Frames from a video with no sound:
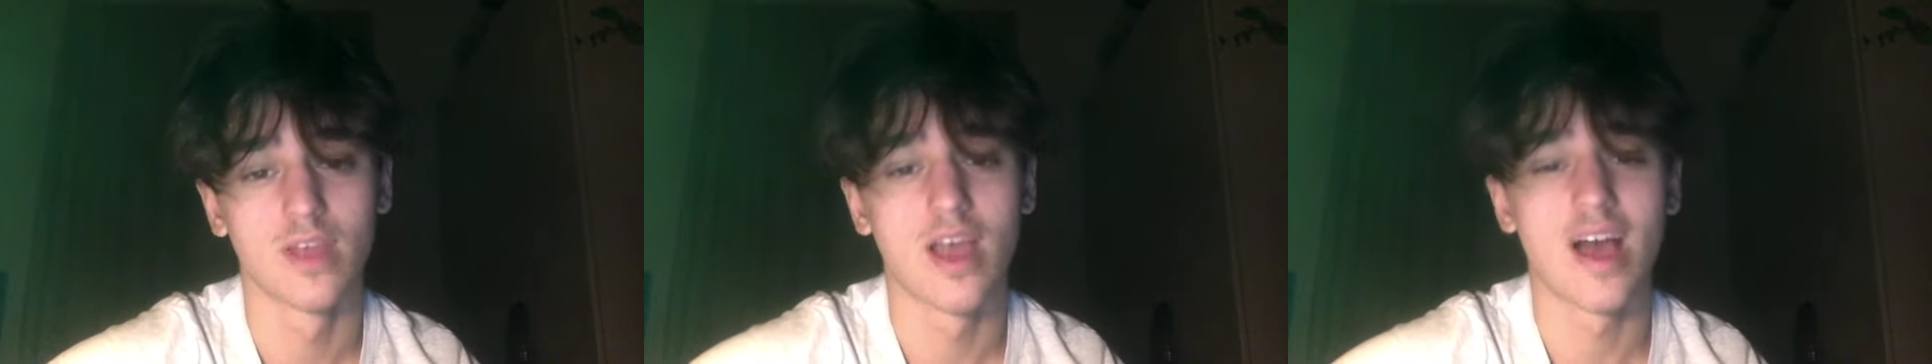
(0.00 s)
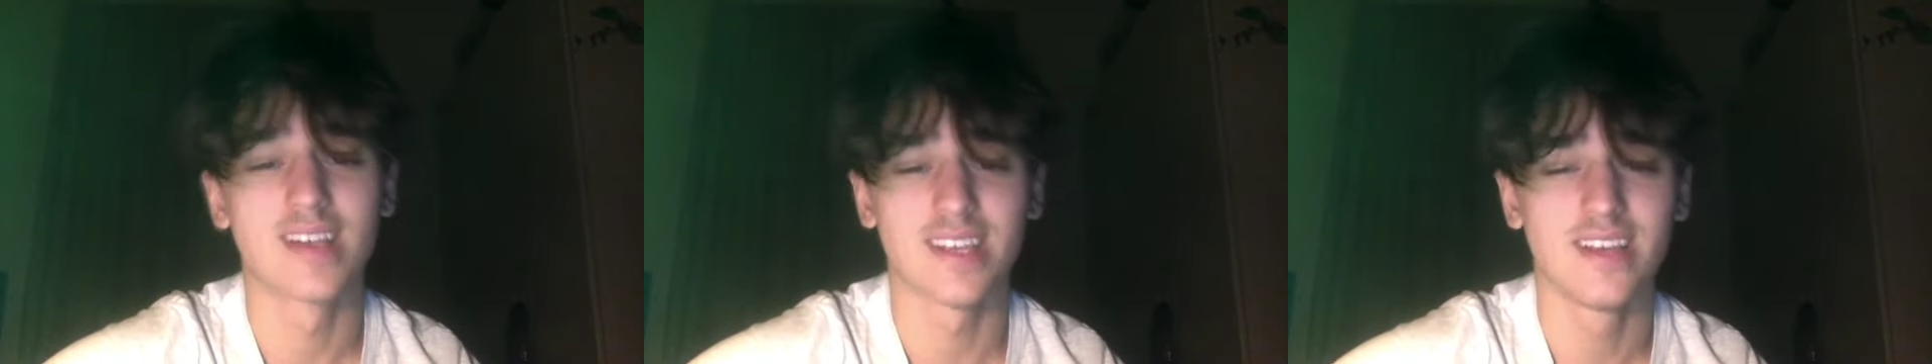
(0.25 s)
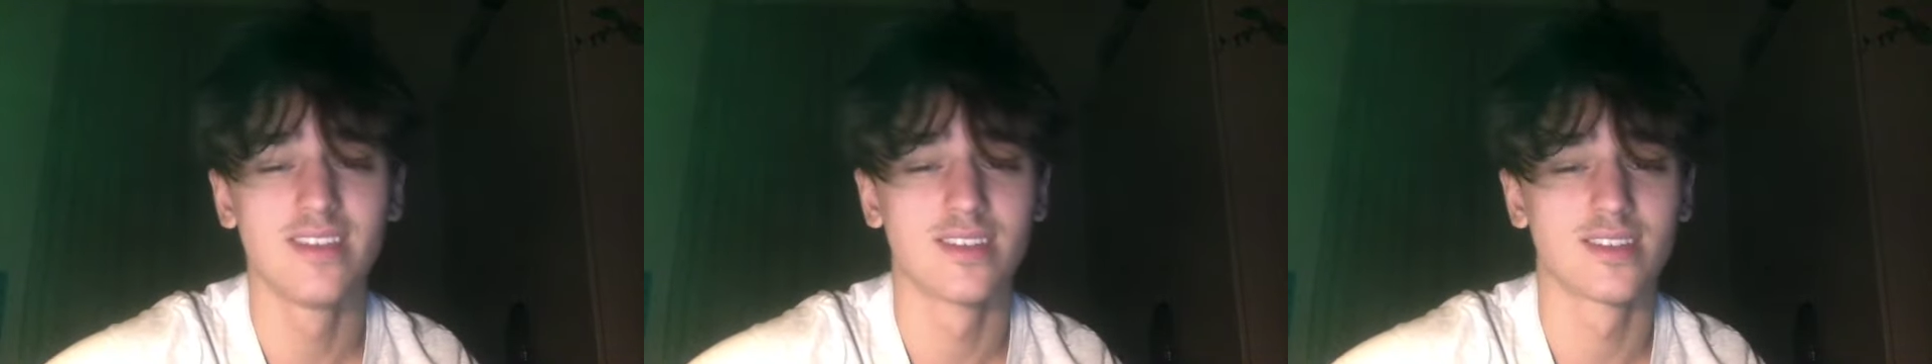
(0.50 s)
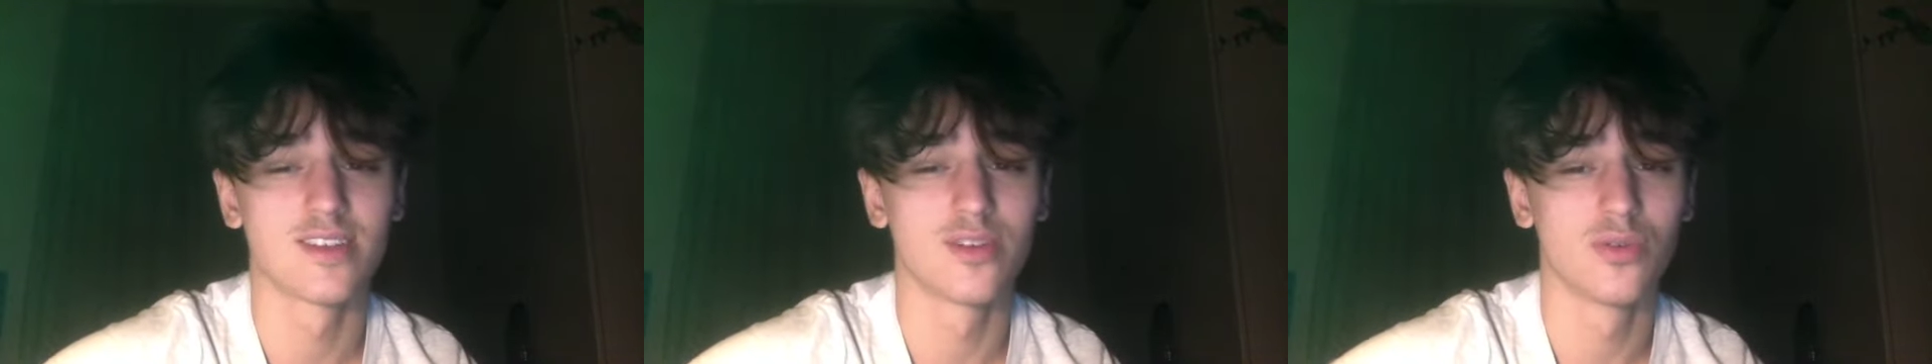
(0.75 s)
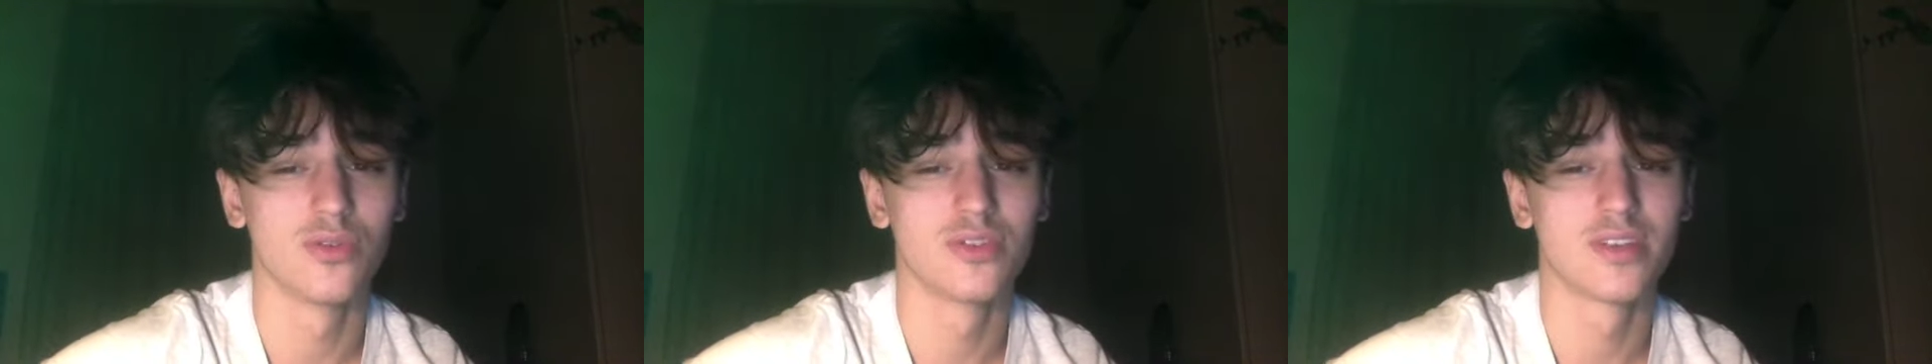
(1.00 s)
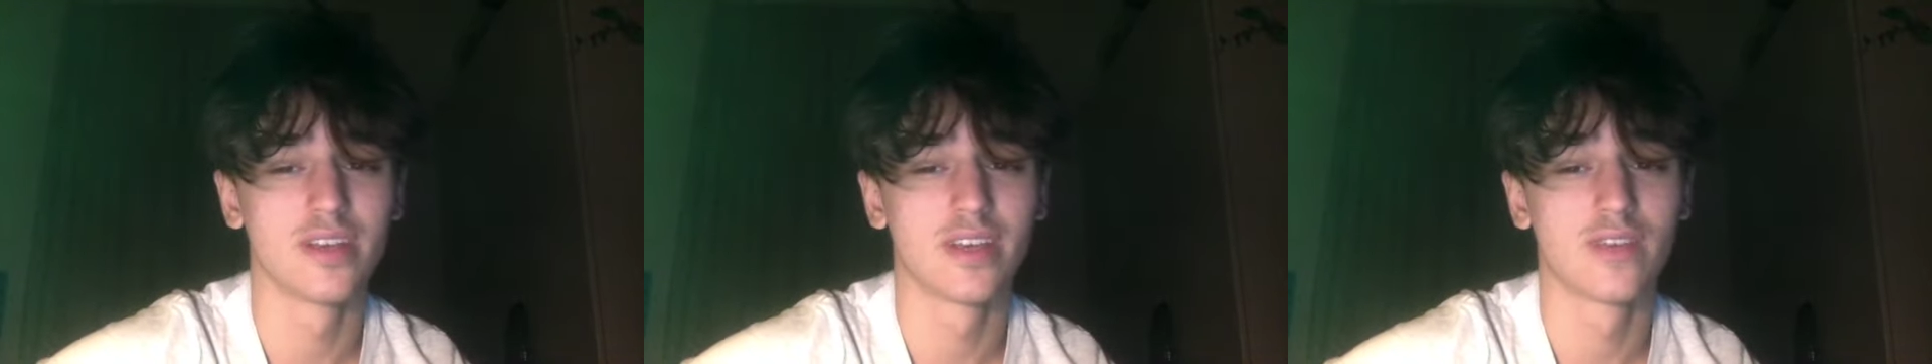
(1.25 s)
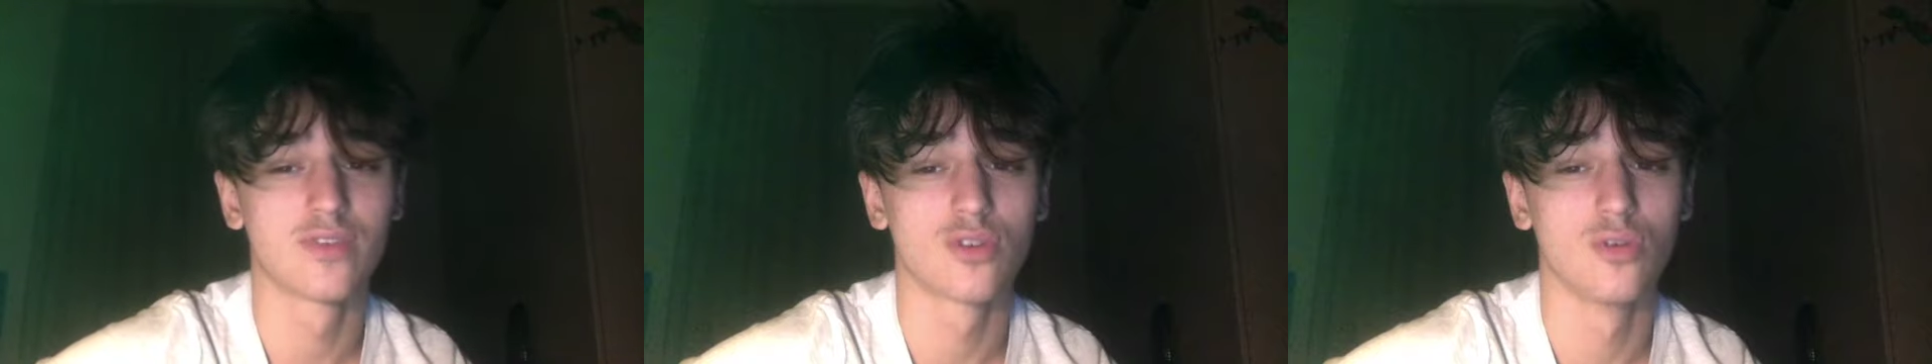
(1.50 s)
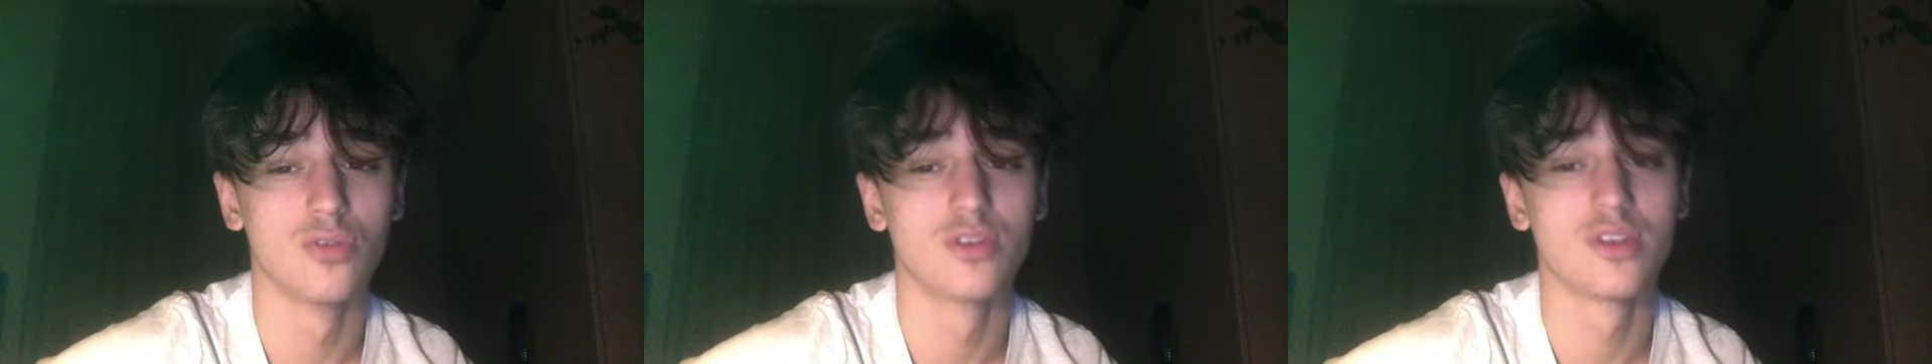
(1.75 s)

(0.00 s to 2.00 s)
as in this sequence it gives almost